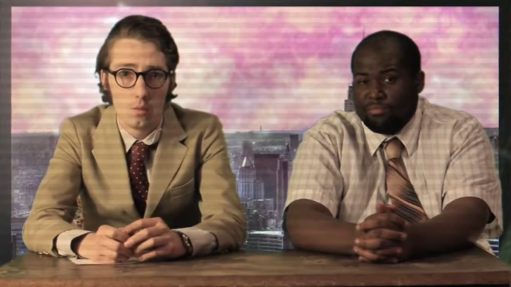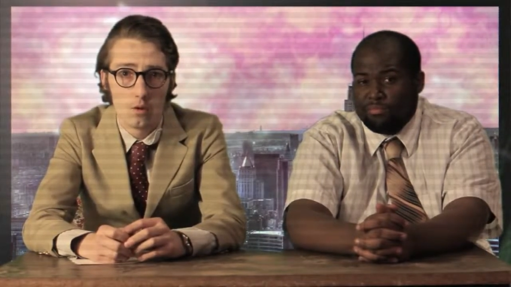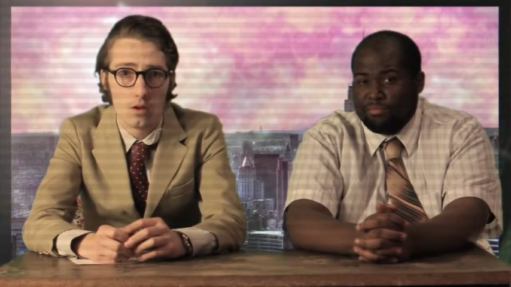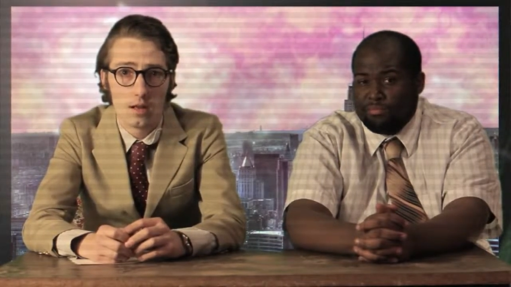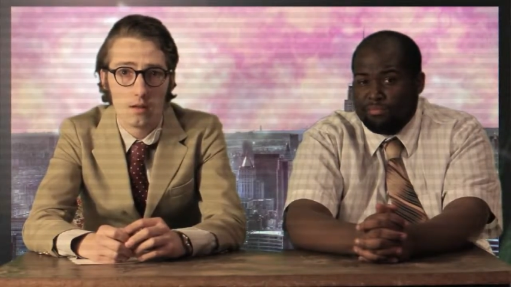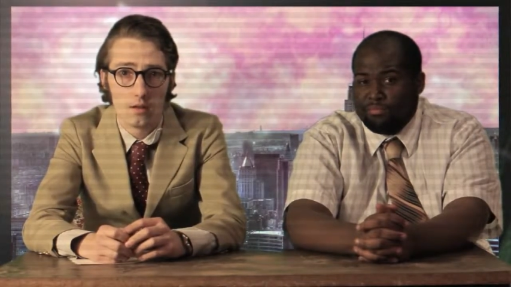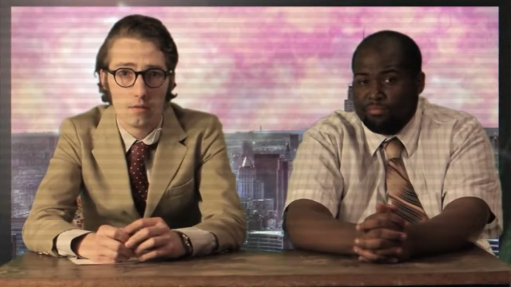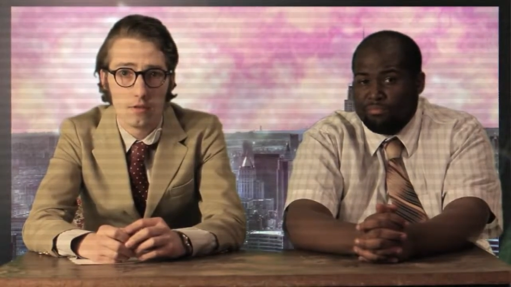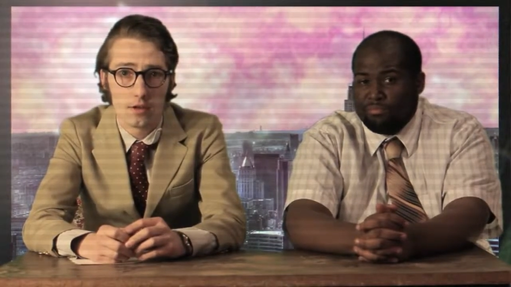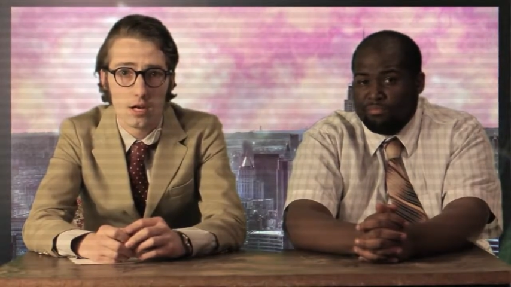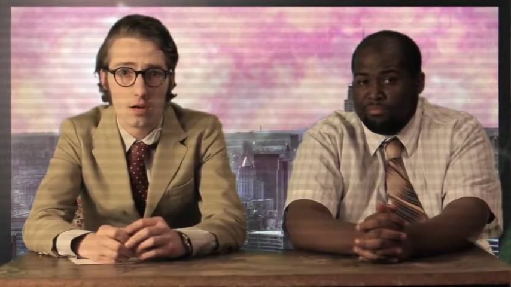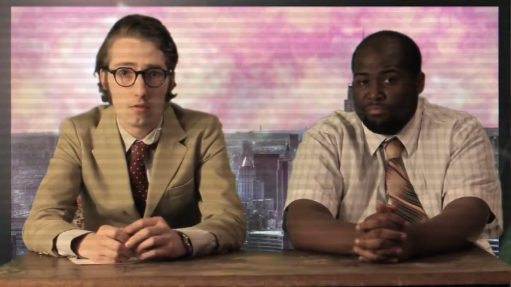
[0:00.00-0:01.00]
Speaker 1: We'll outlive
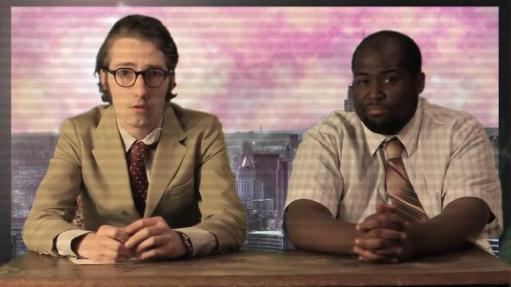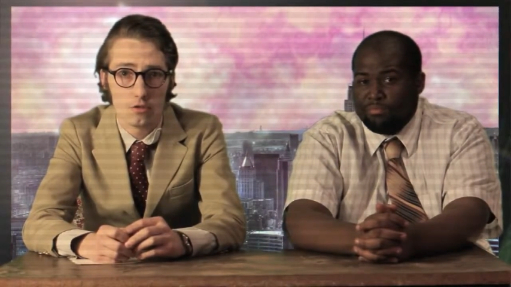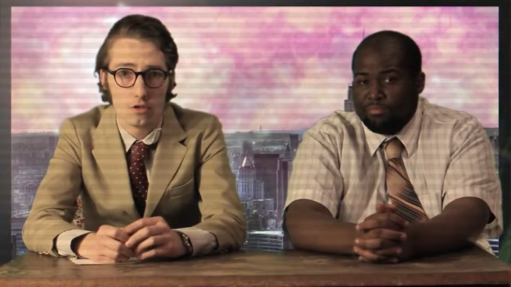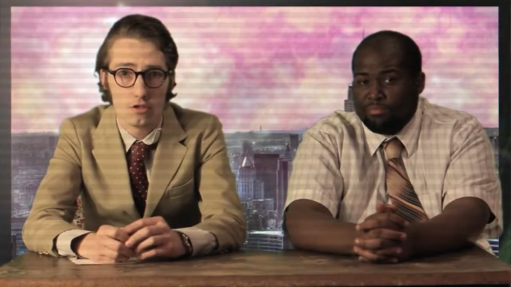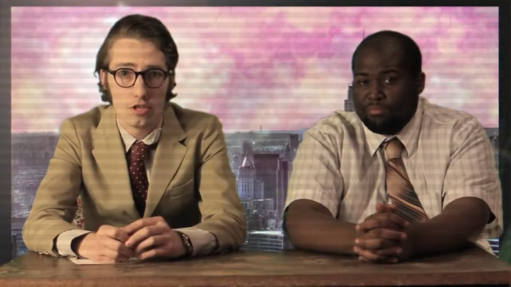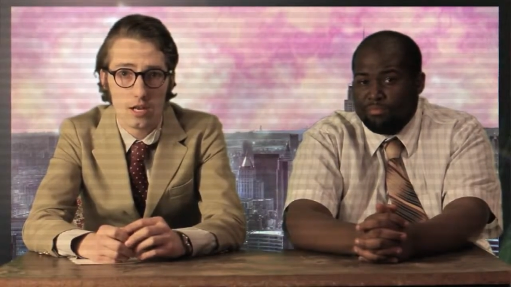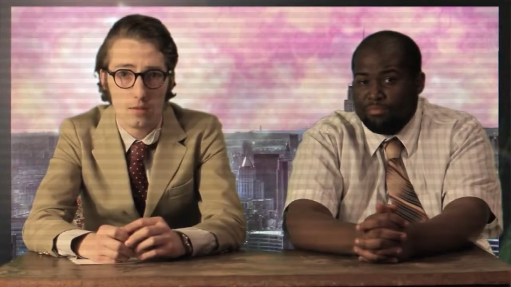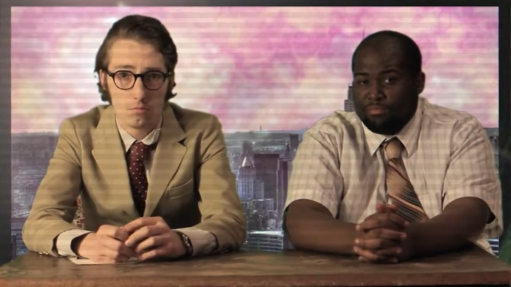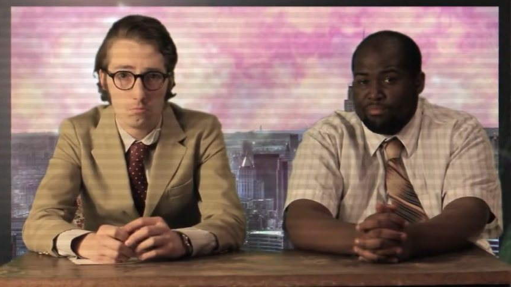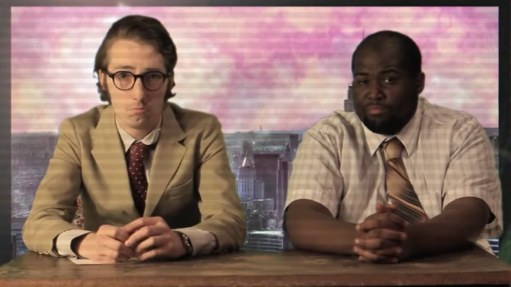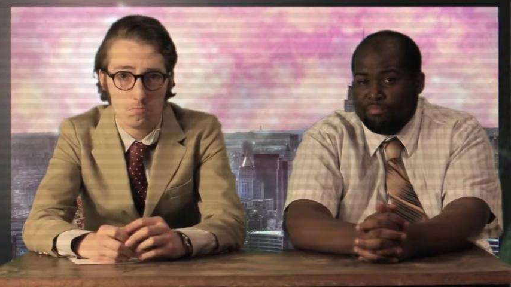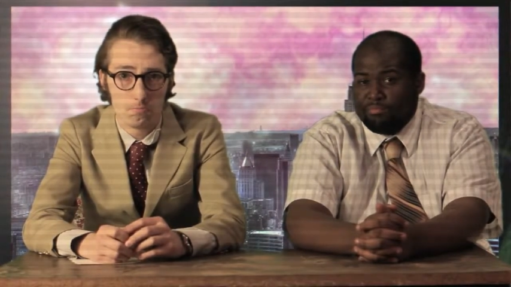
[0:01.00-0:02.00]
the cockroaches yet.
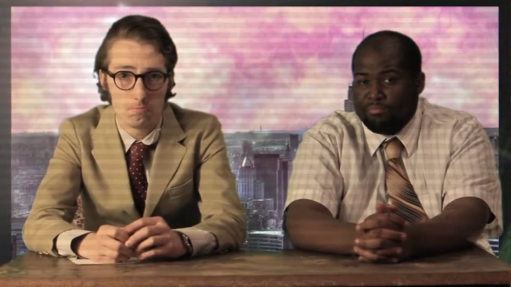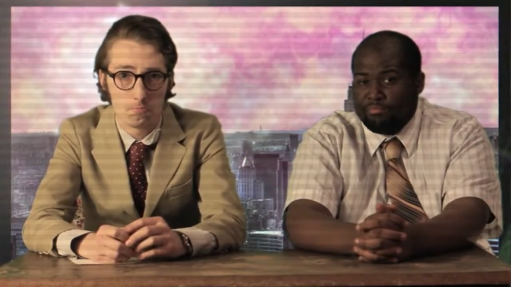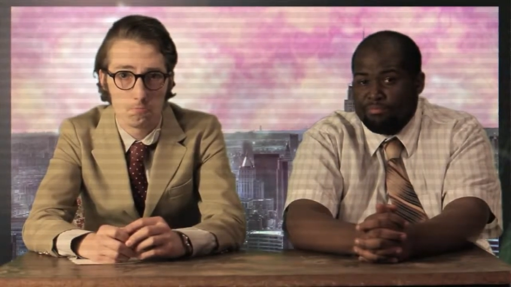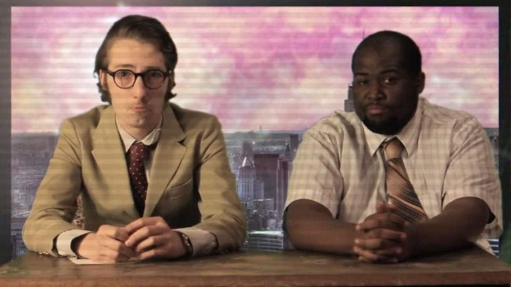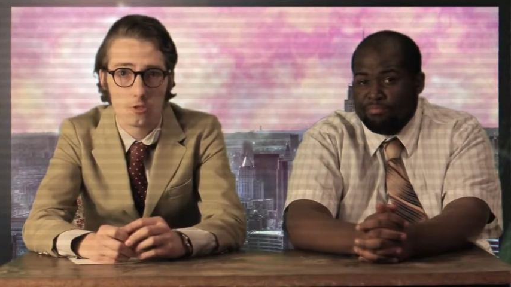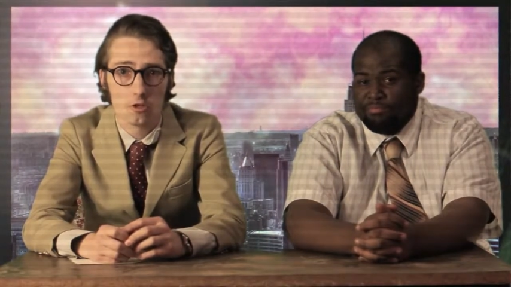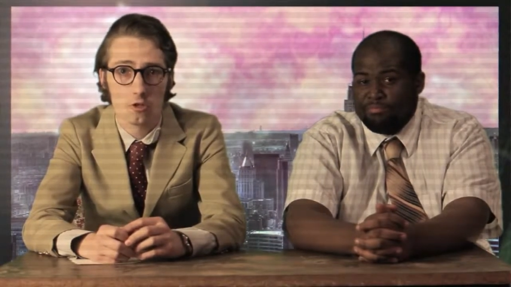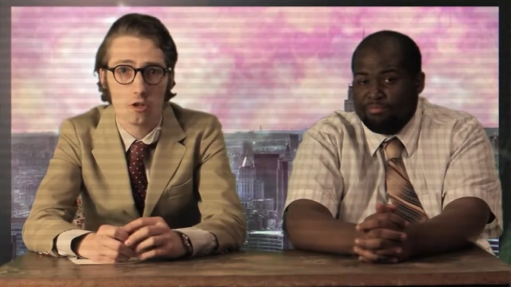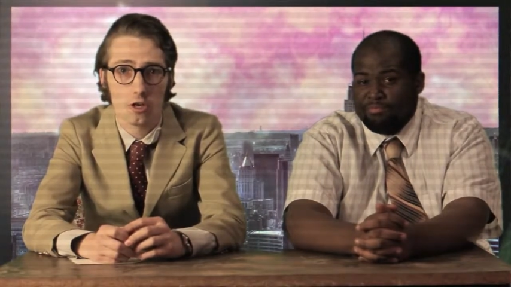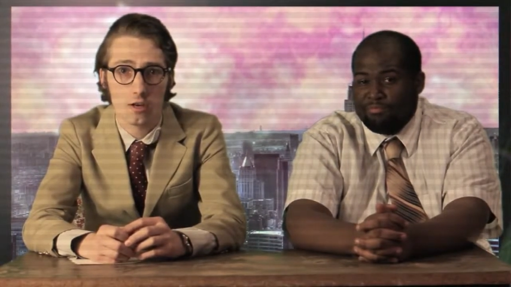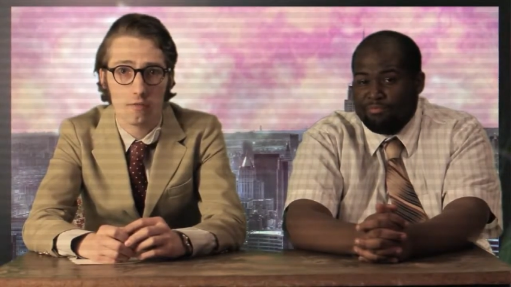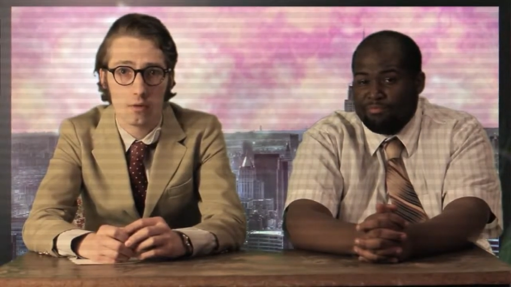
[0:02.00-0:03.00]

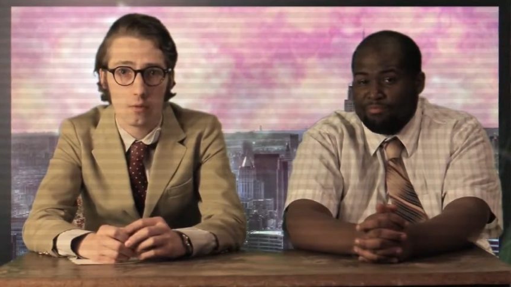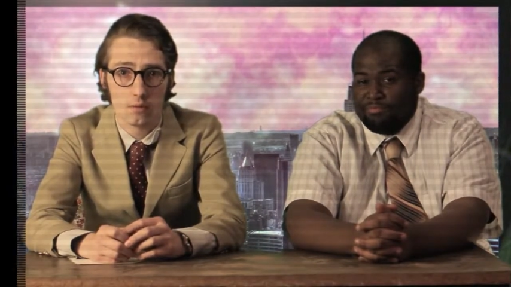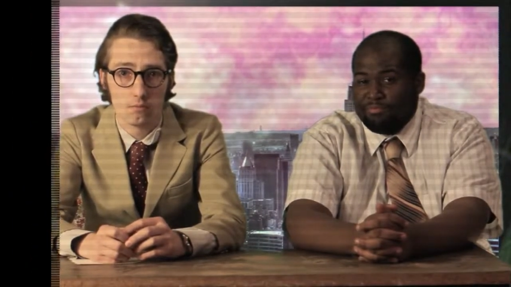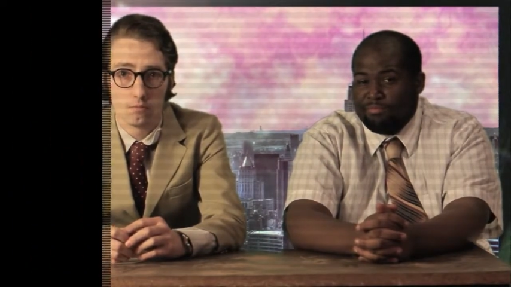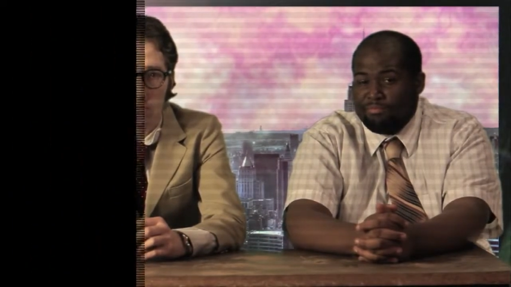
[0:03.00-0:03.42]
Good luck, everyone.